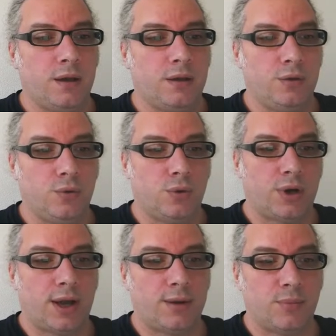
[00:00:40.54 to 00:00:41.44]
You
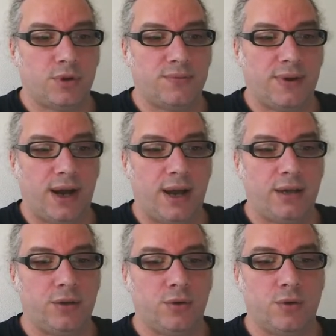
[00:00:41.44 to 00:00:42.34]
can modify
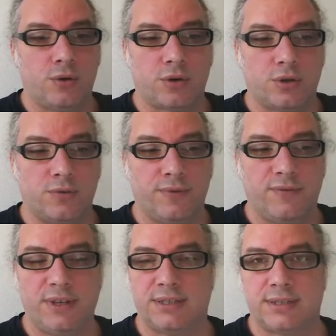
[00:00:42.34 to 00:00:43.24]
your
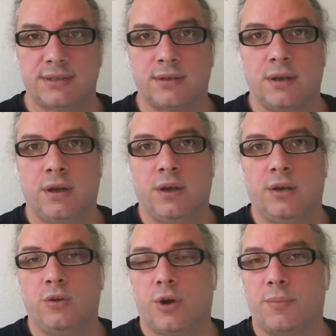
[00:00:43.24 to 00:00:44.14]
UV-Vis.
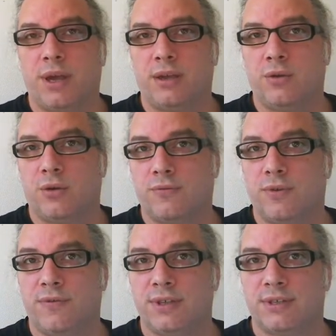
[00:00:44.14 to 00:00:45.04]
You can make your
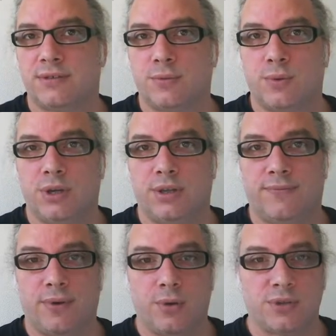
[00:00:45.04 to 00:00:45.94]
UV-Vis with flow